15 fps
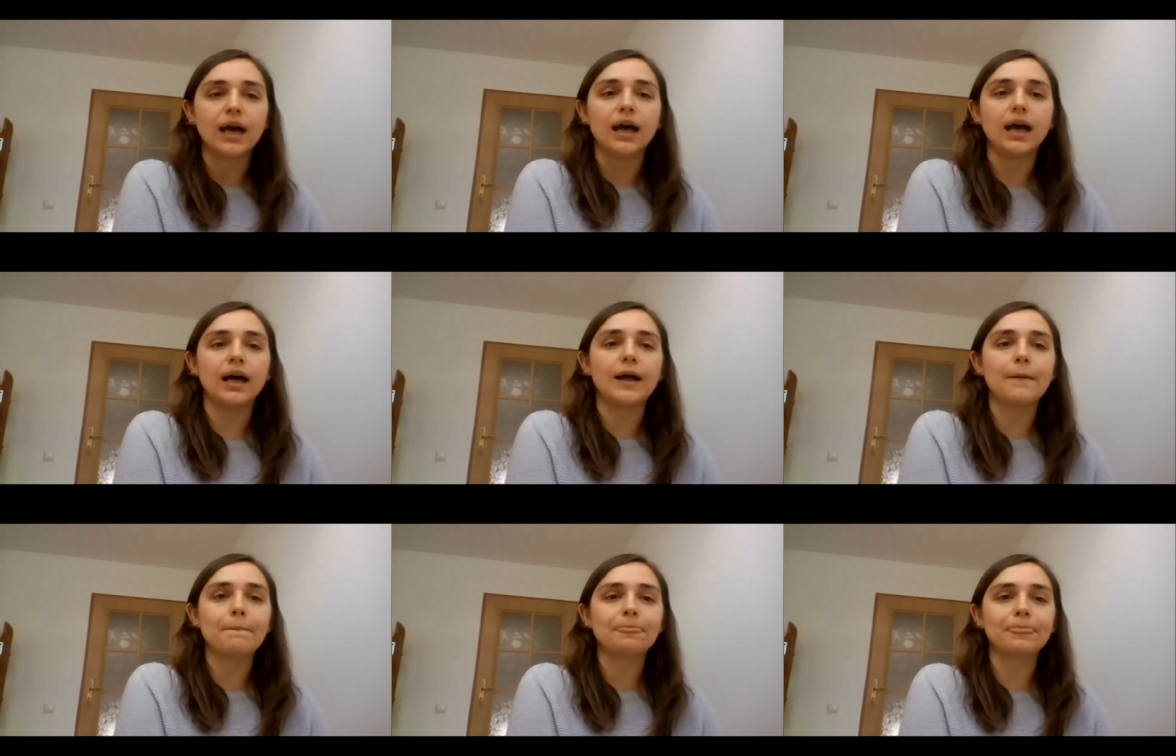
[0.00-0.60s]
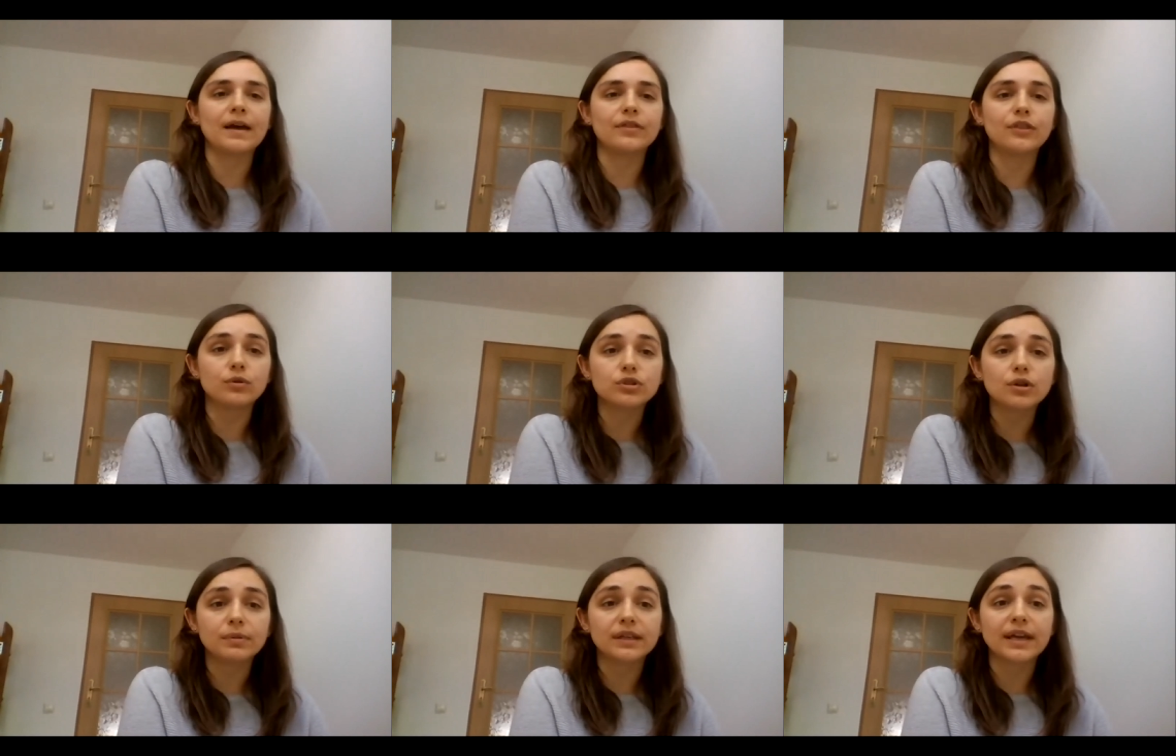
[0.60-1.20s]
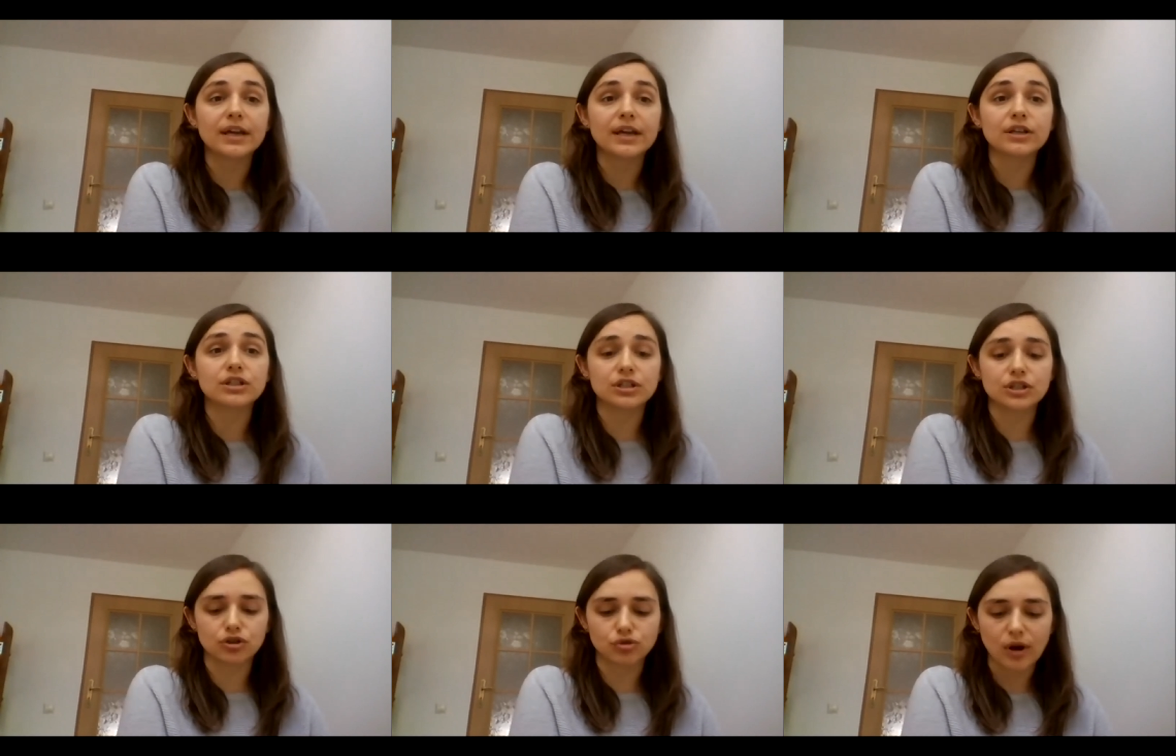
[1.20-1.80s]
um, those
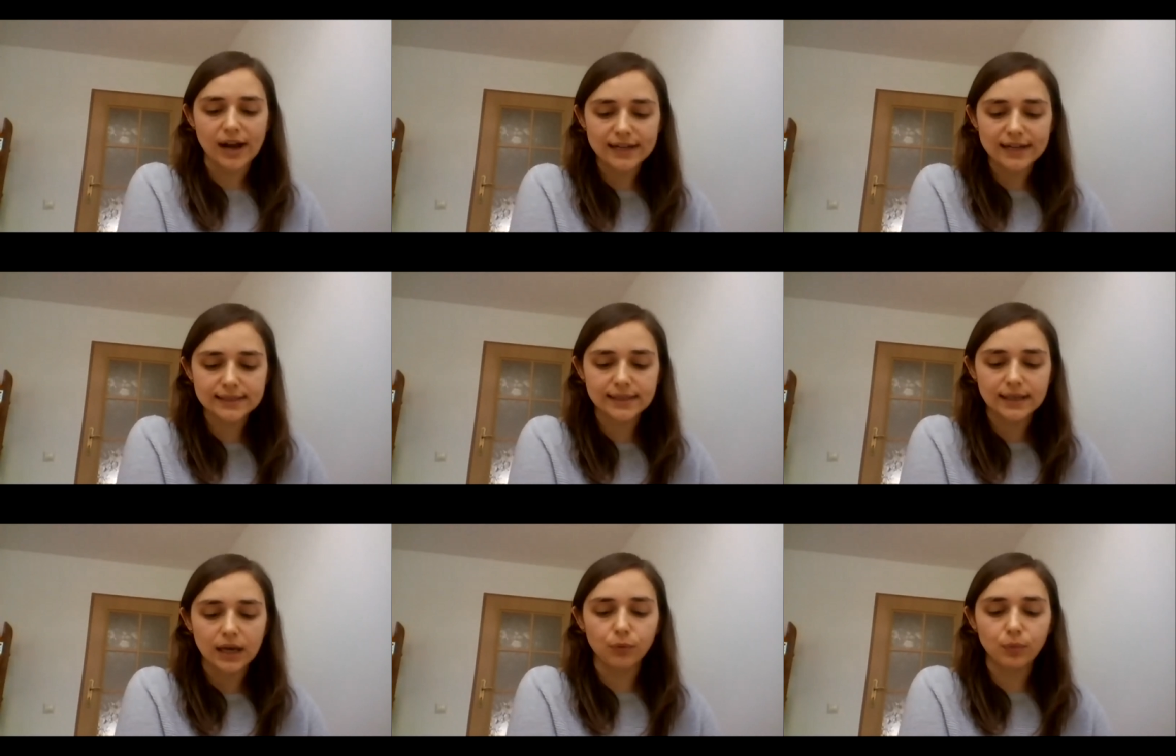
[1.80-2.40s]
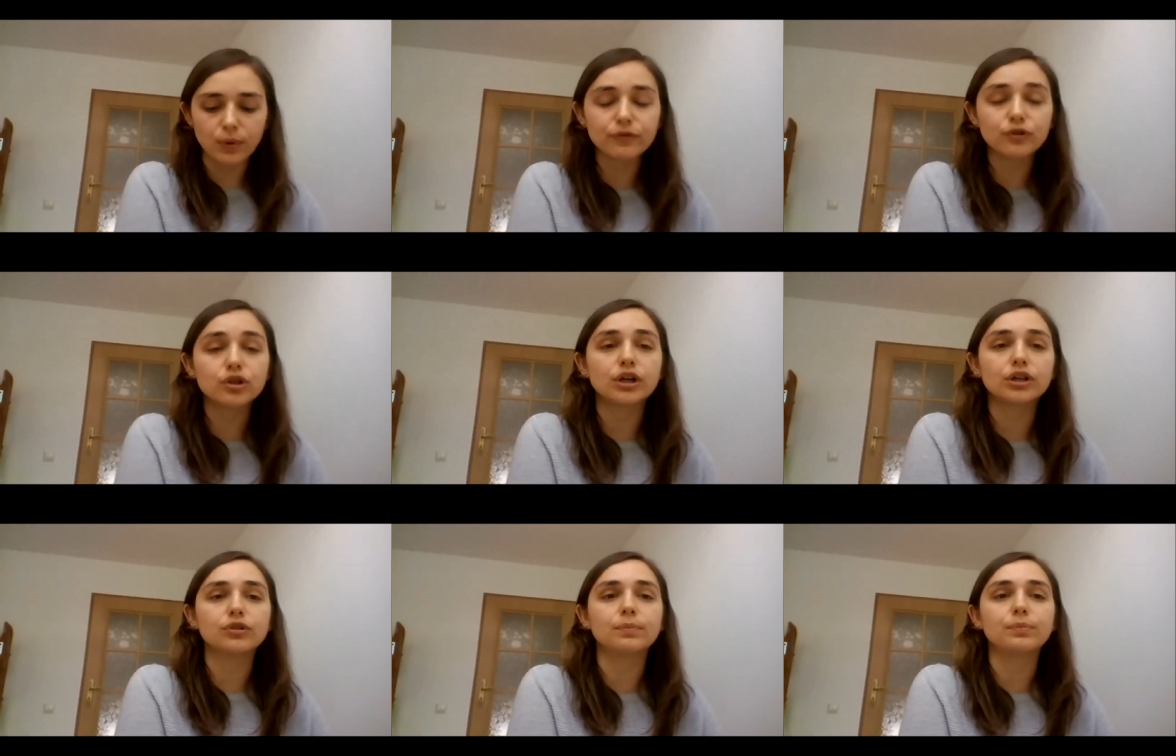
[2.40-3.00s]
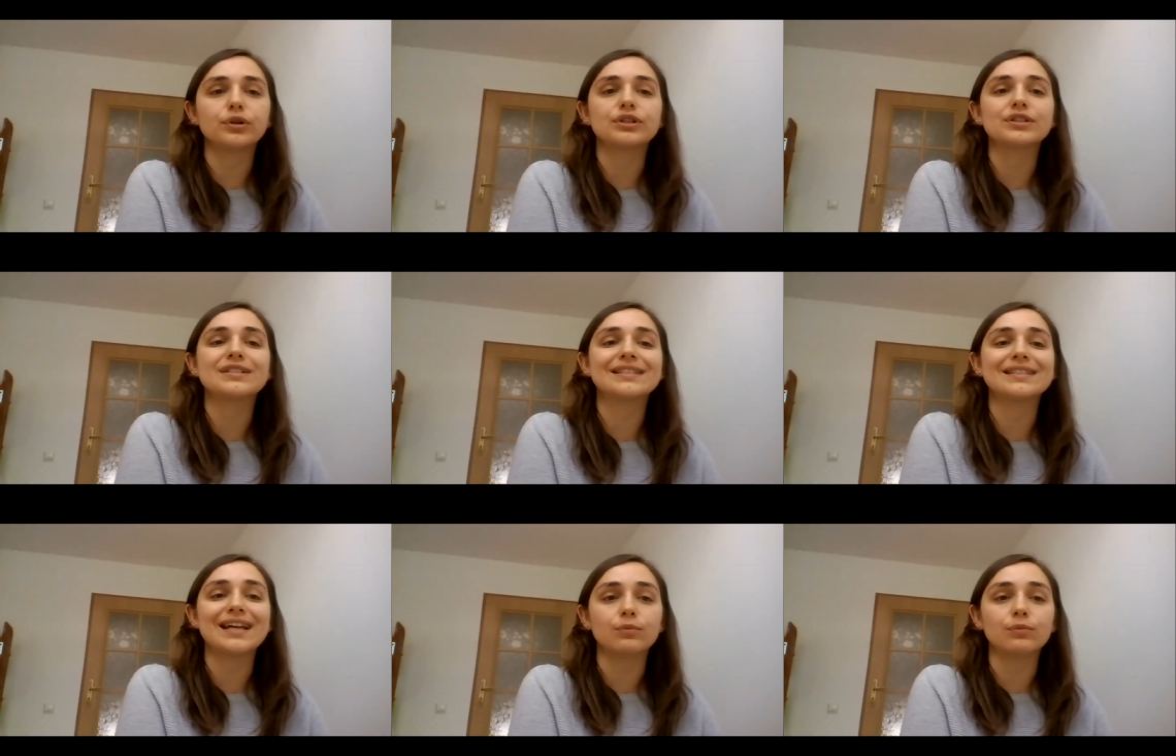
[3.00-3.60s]
obligations arise with regard to
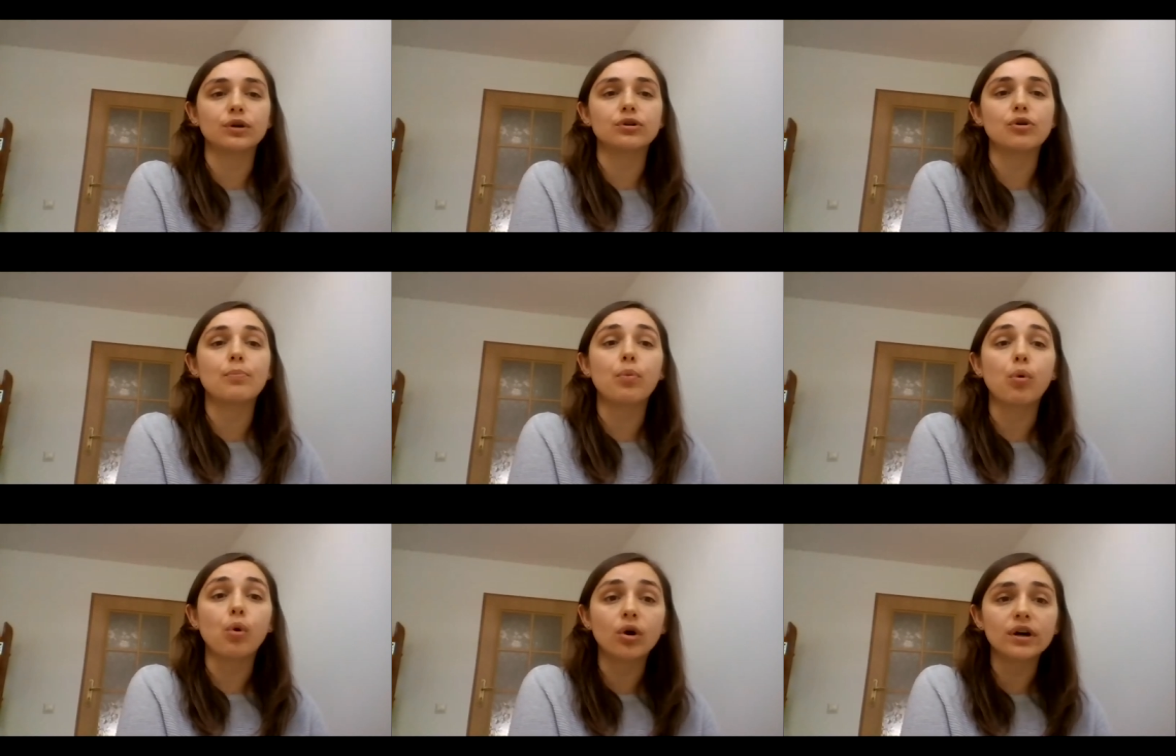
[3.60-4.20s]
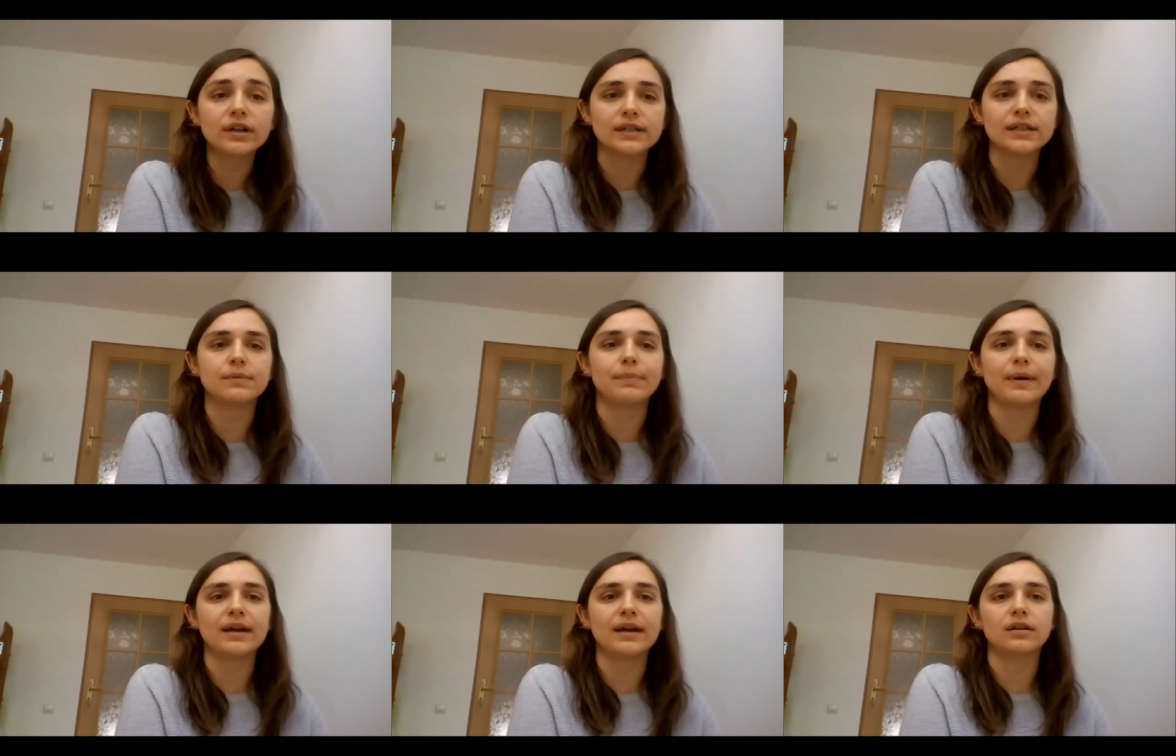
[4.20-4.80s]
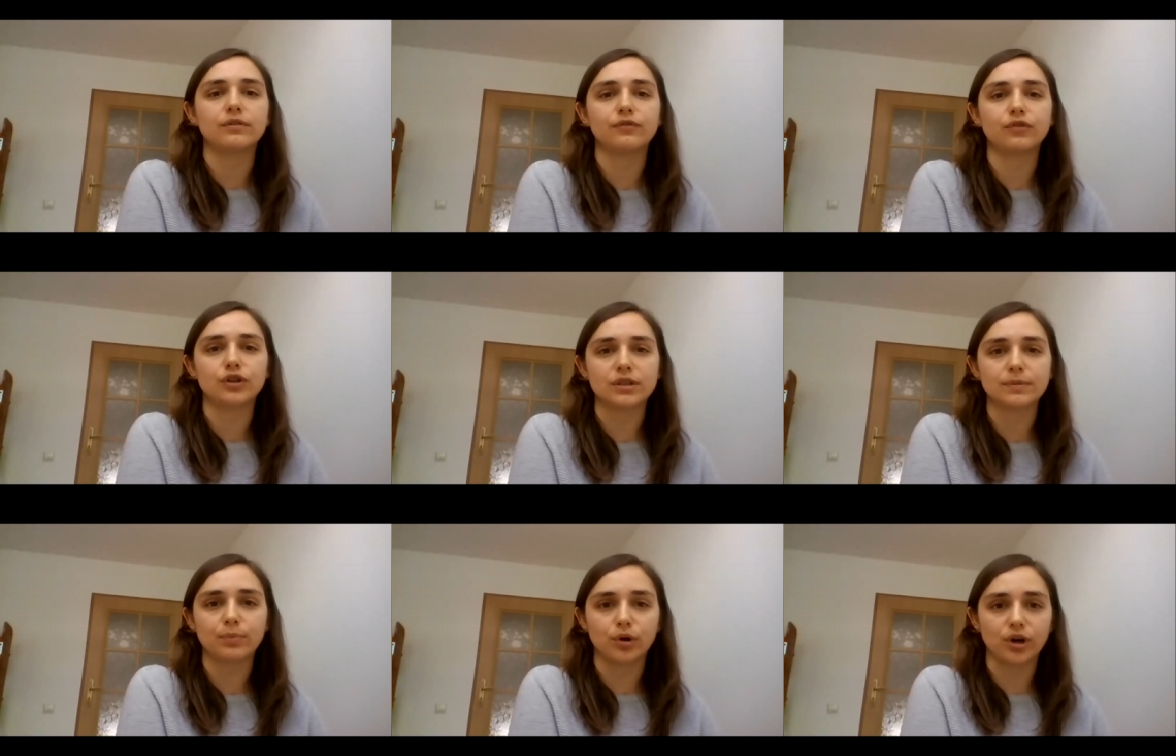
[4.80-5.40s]
persons that were reported by an
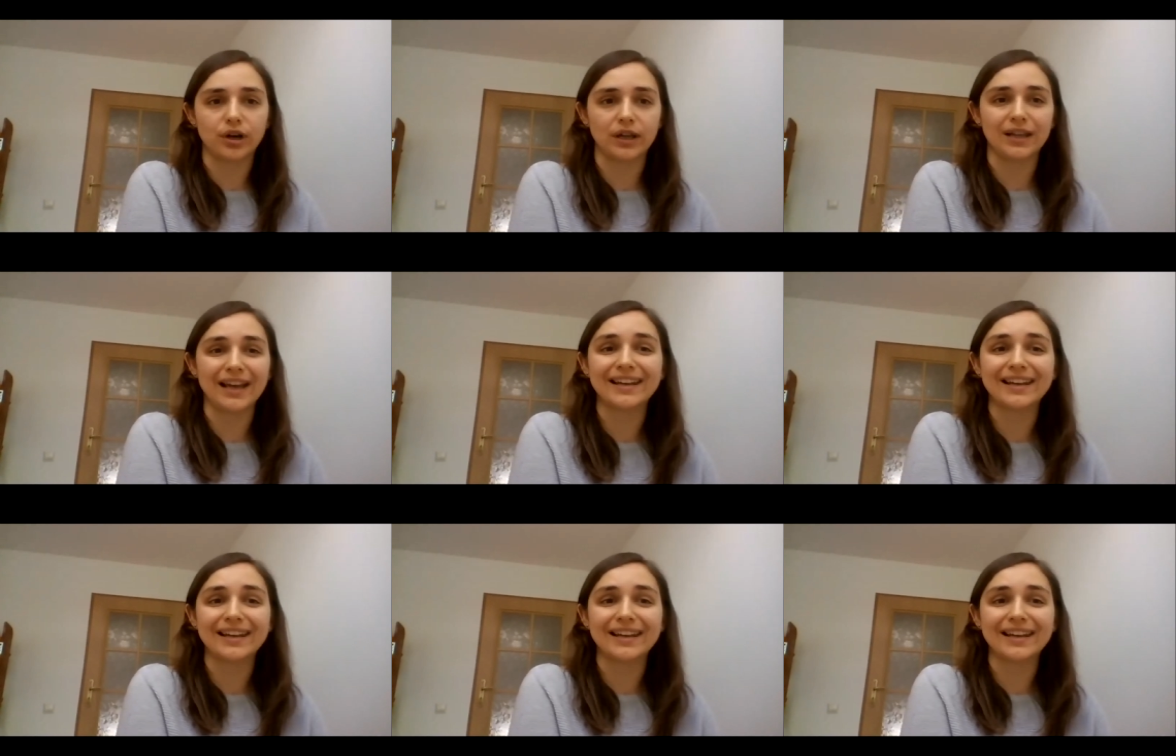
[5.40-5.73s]
adverse party.